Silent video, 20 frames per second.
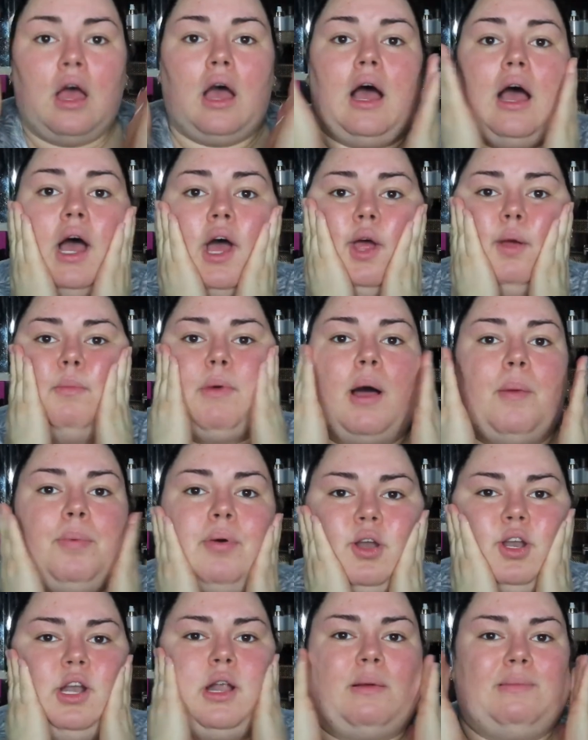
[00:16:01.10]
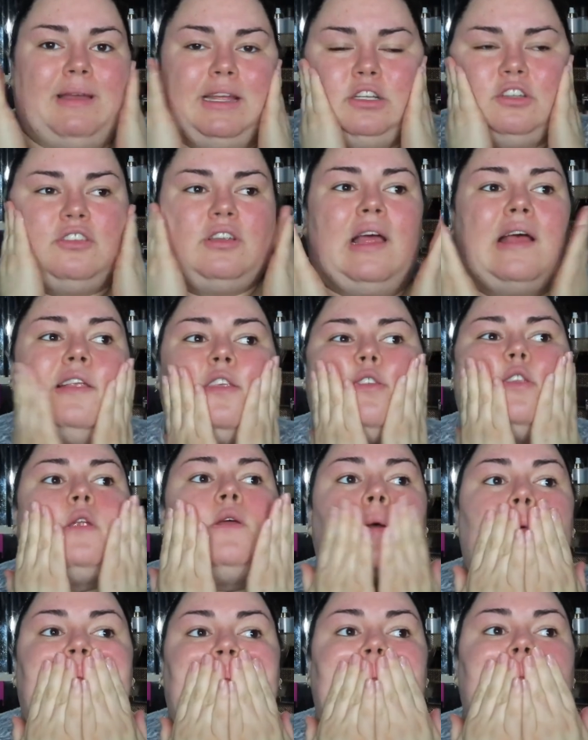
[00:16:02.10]
I'll put it on my chest.
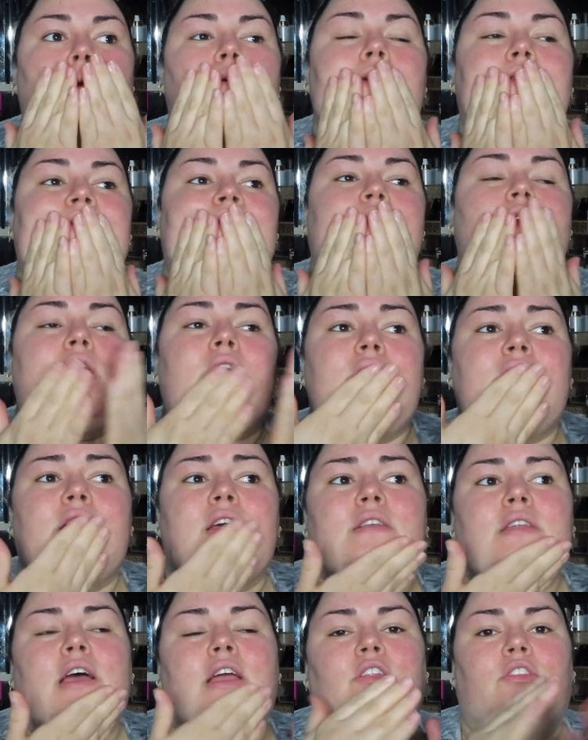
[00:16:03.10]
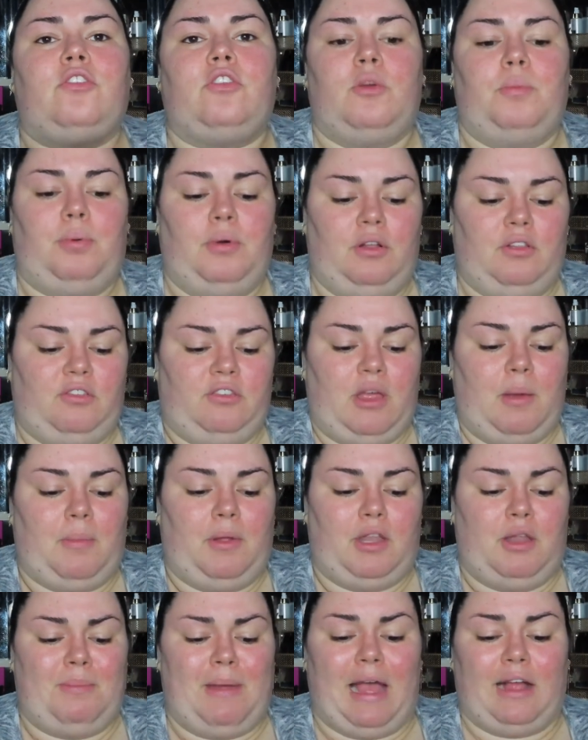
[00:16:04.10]
And I do put some
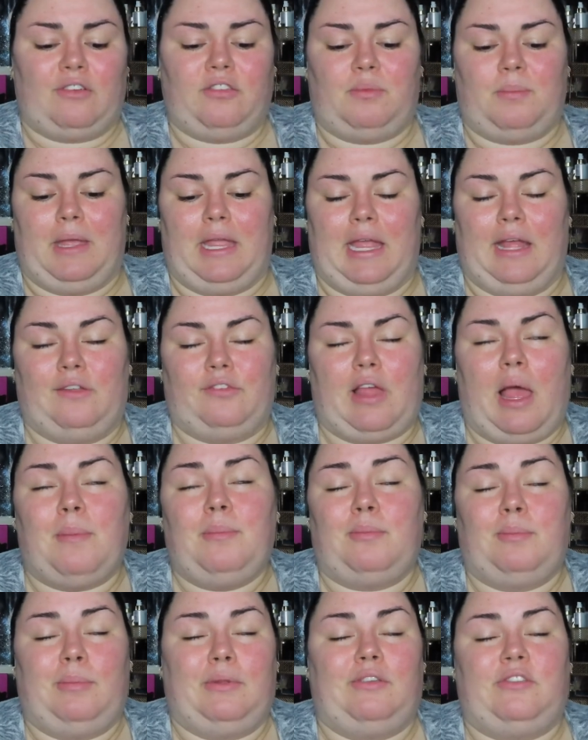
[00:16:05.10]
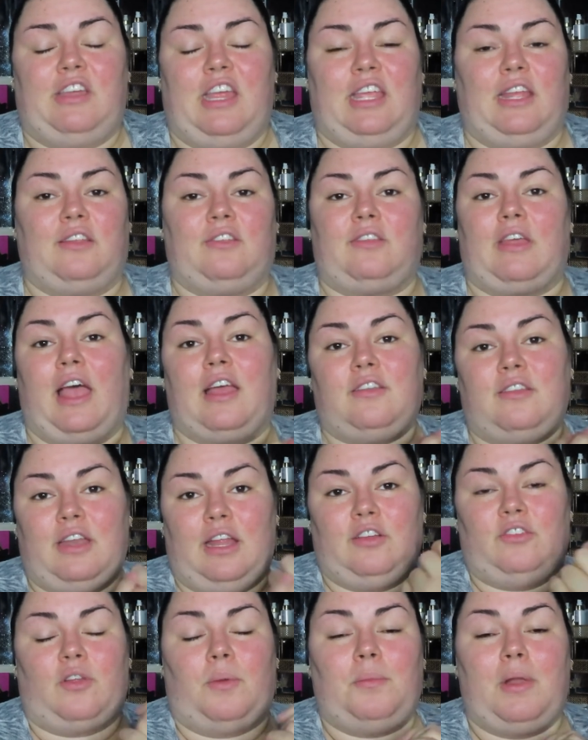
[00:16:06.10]
on the backs of my hands. I'm going to be staying inside
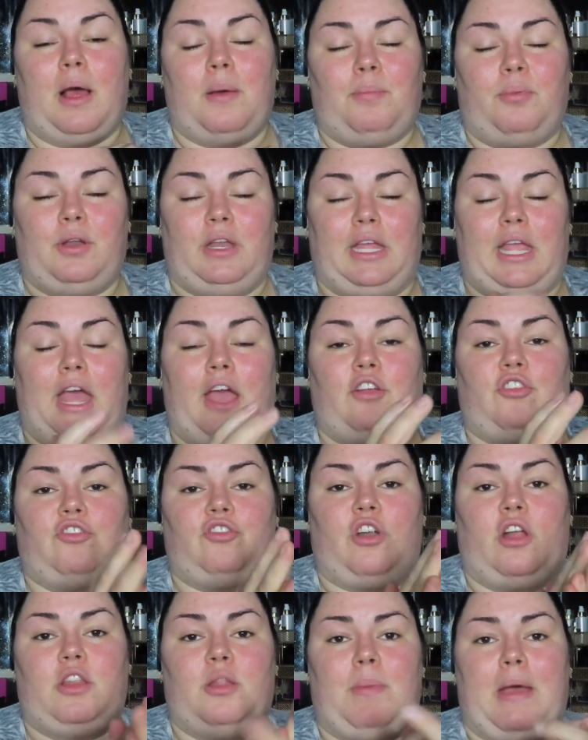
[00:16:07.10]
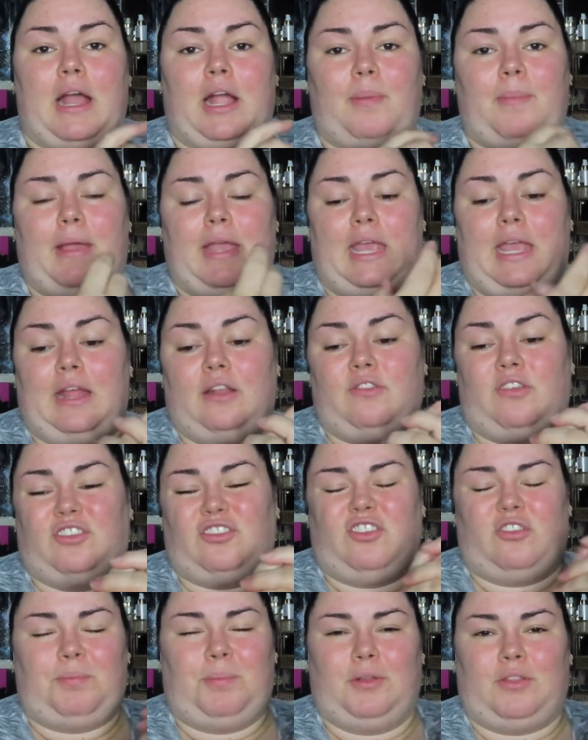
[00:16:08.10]
today, so I'm not putting extra on the back of my hands. I'll
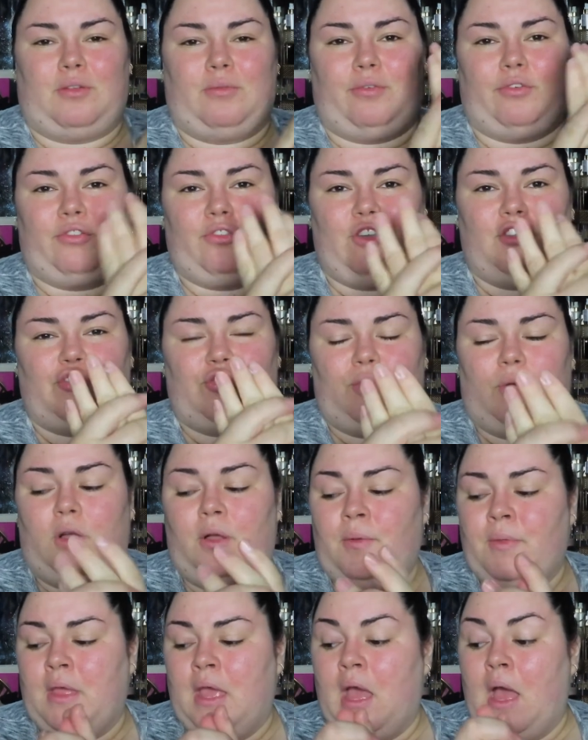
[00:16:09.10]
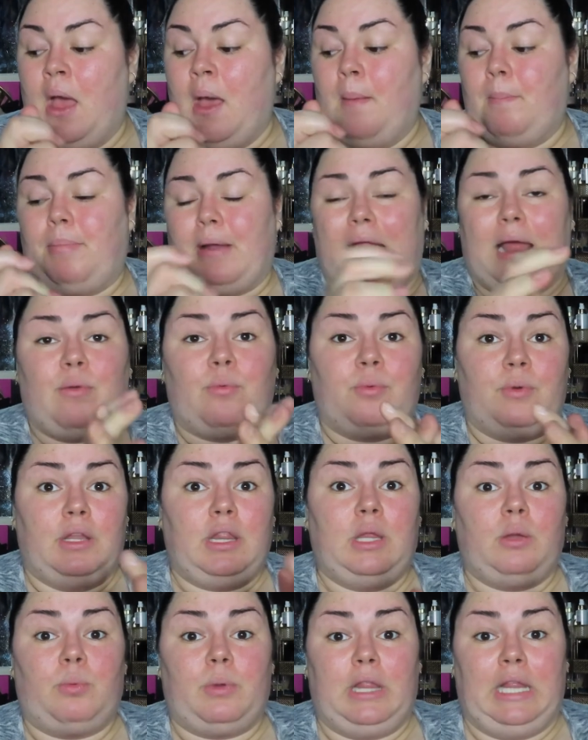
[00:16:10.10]
just put the residual. But I
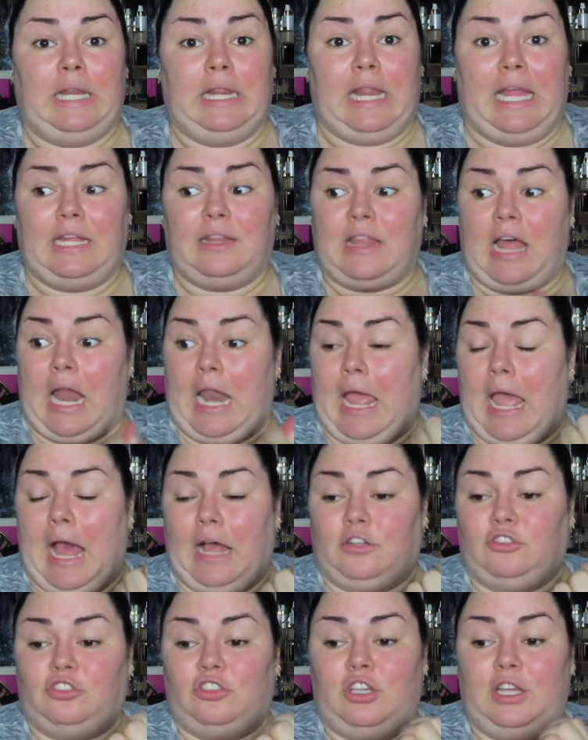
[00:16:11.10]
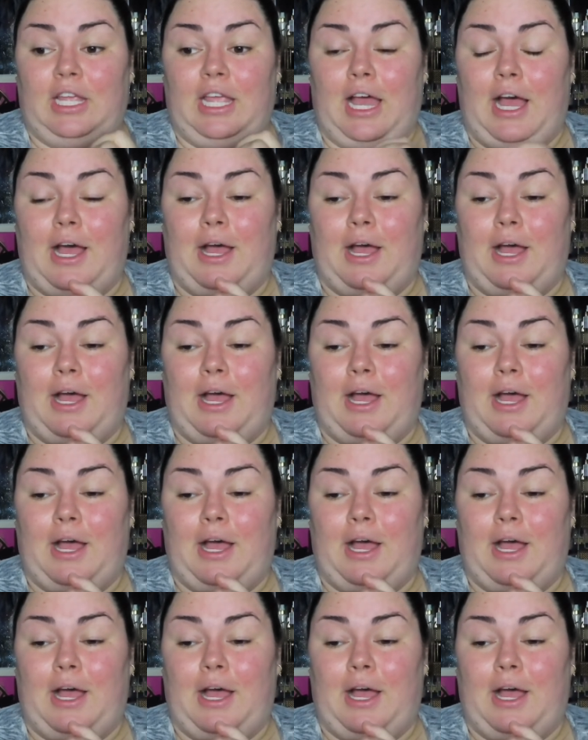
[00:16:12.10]
really, really like that. I actually,